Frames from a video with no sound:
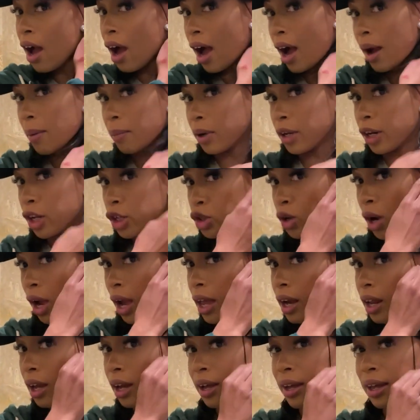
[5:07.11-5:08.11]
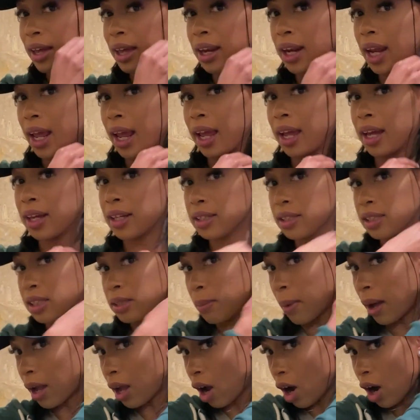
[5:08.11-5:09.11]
I'm gonna try to enhance my